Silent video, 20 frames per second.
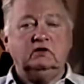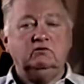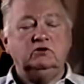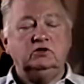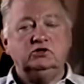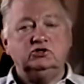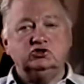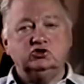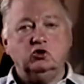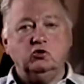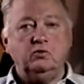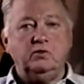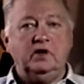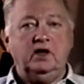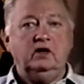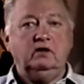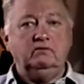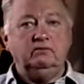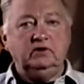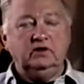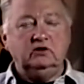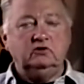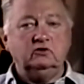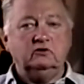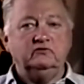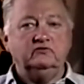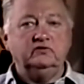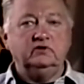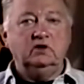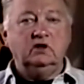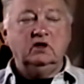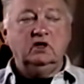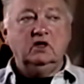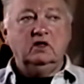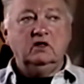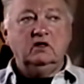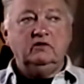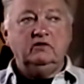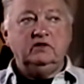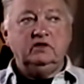I mean, Chopin, Beethoven,
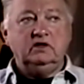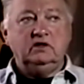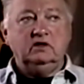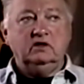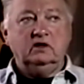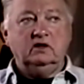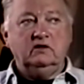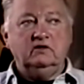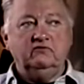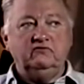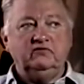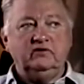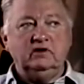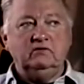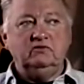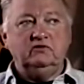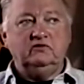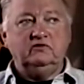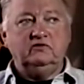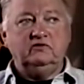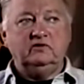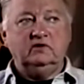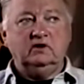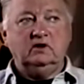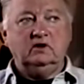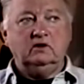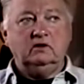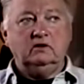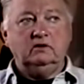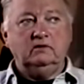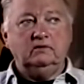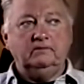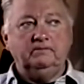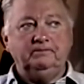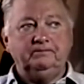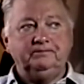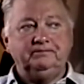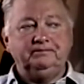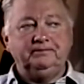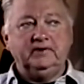the famous
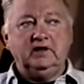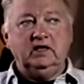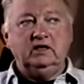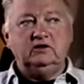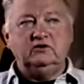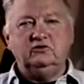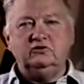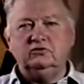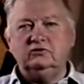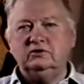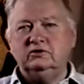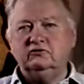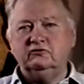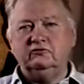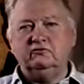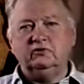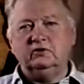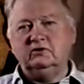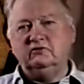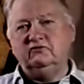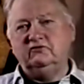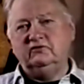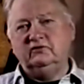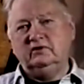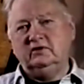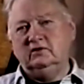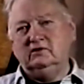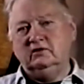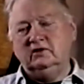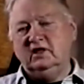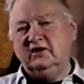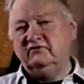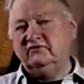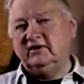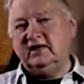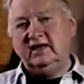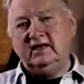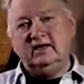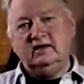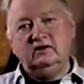etude that was written for the left
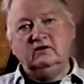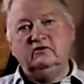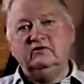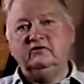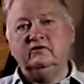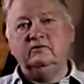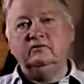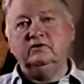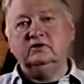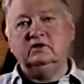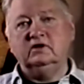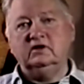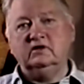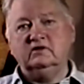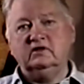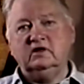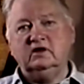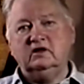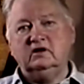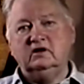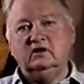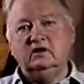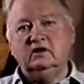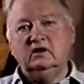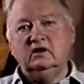hand or something like that.